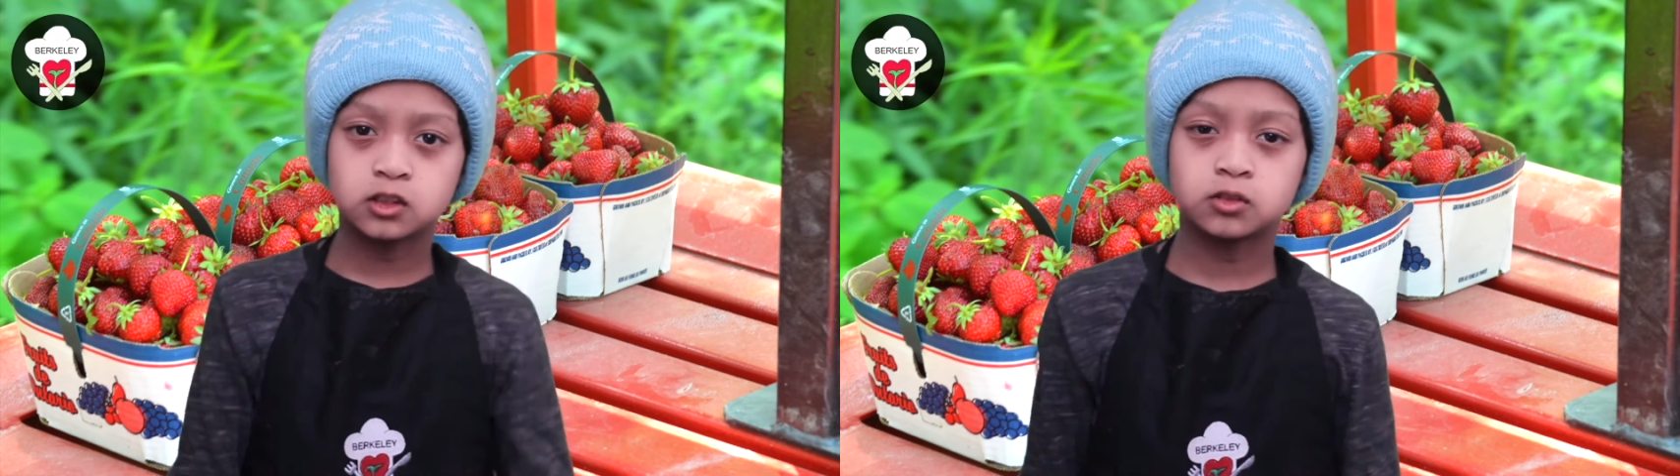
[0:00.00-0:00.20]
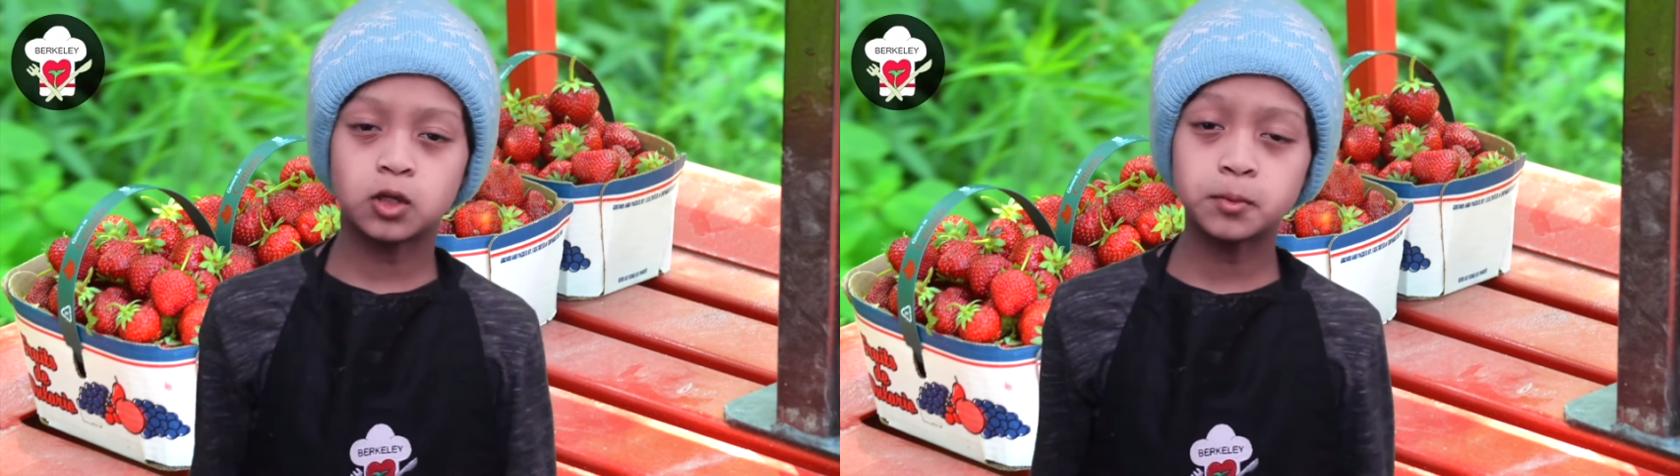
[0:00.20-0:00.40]

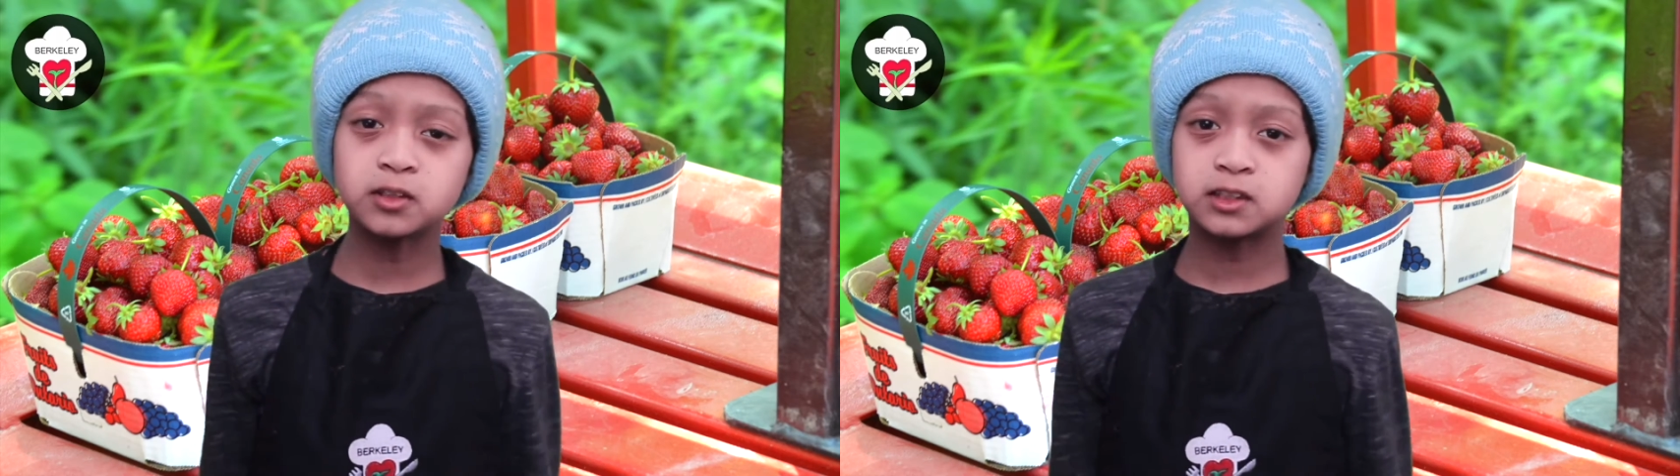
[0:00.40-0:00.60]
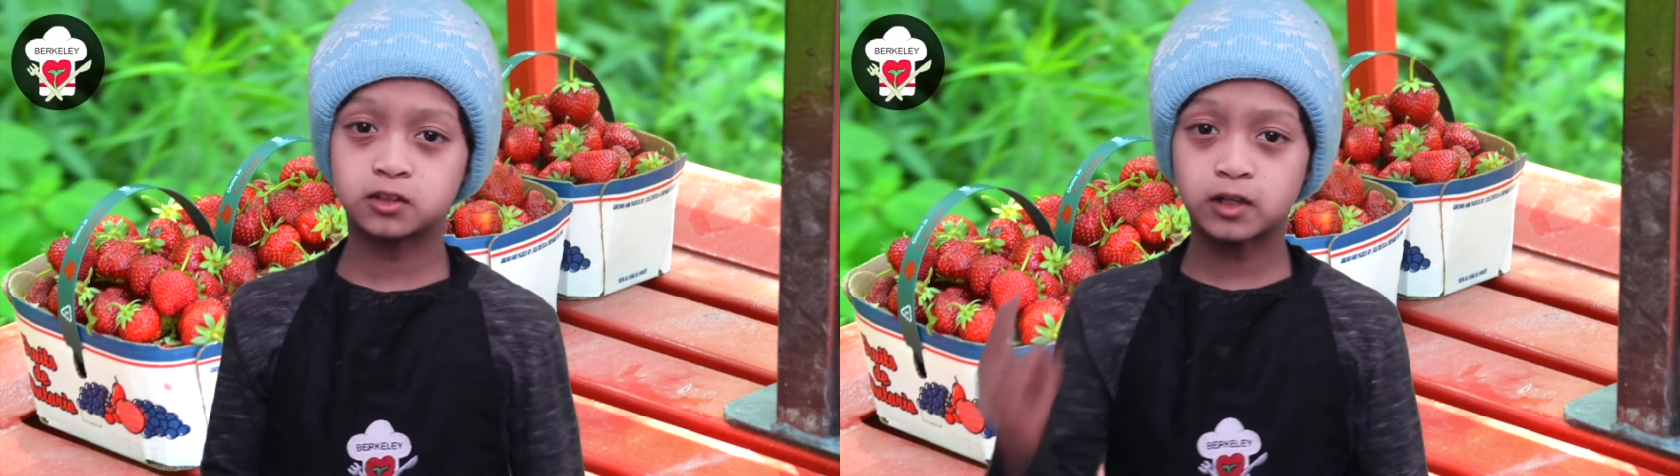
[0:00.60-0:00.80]

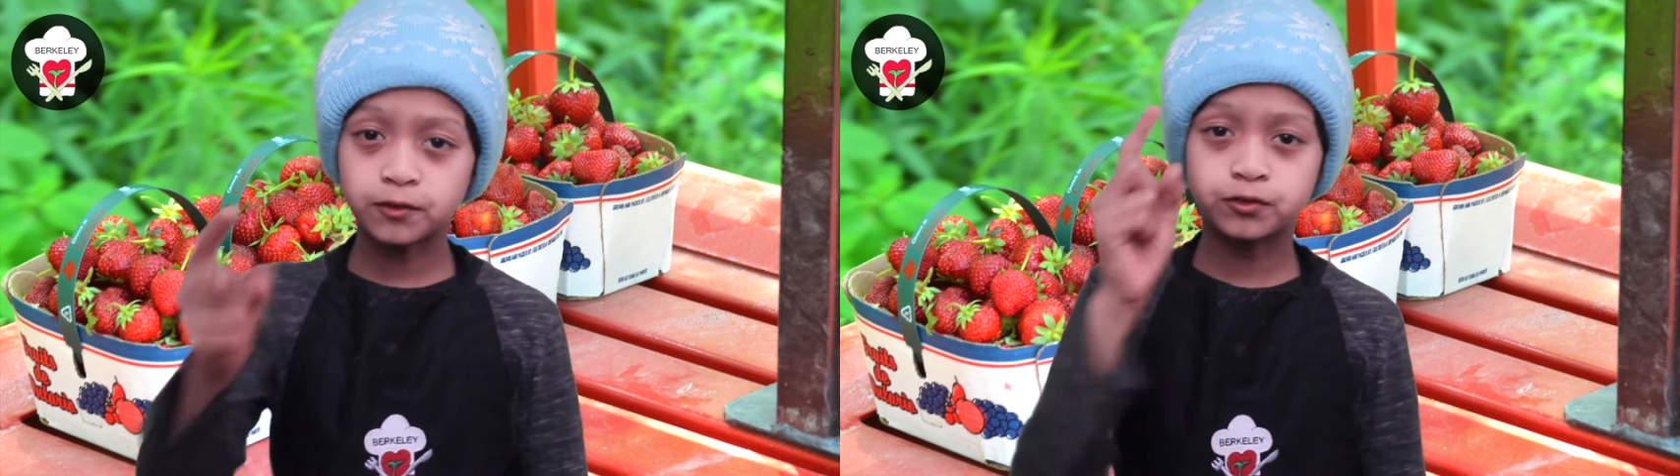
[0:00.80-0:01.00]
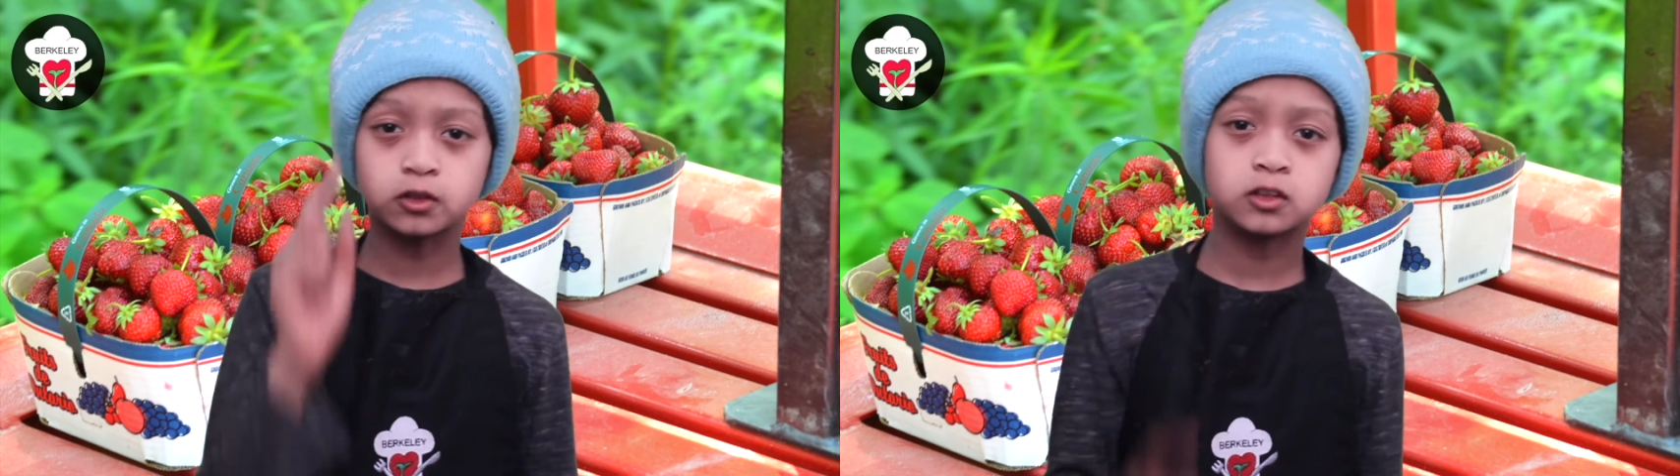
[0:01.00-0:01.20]
strawberries are
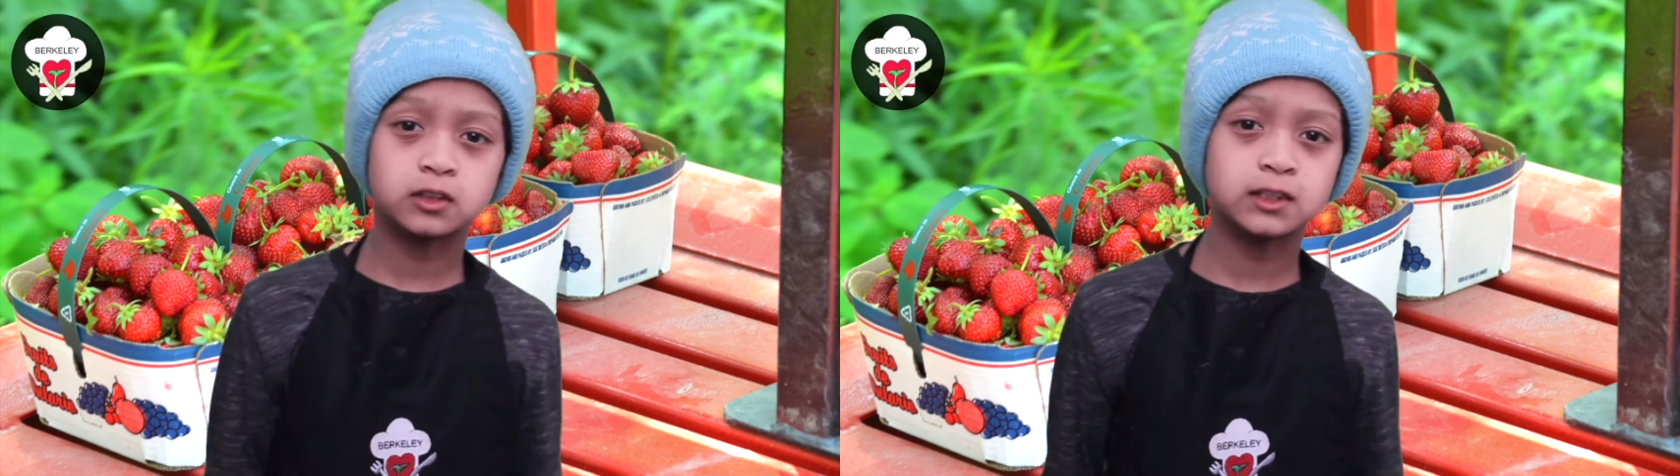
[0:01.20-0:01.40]
great fruit to